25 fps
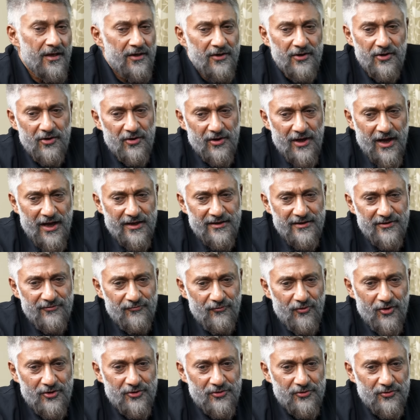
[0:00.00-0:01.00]
No, I didn't
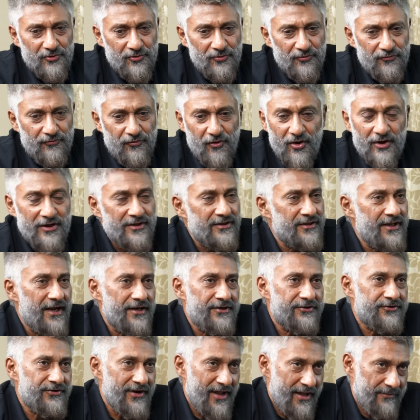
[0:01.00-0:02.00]
want to fall in
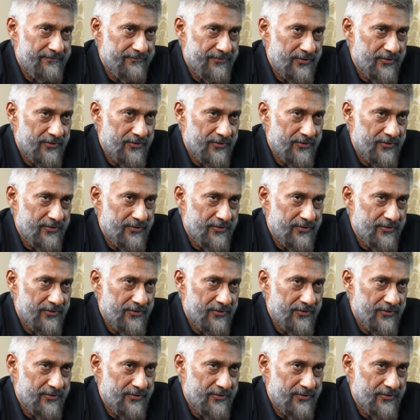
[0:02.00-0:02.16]
that trap.